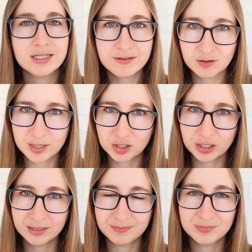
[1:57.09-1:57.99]

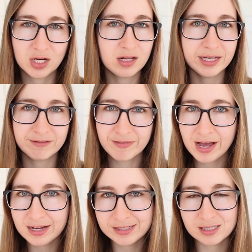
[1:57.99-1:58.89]
information, not like
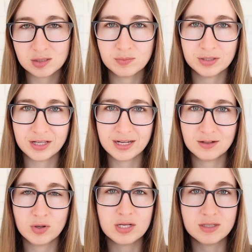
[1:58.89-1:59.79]
facts, but like
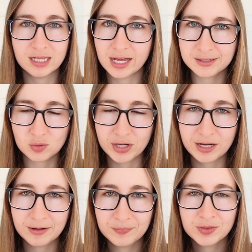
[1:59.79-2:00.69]
what you did last week.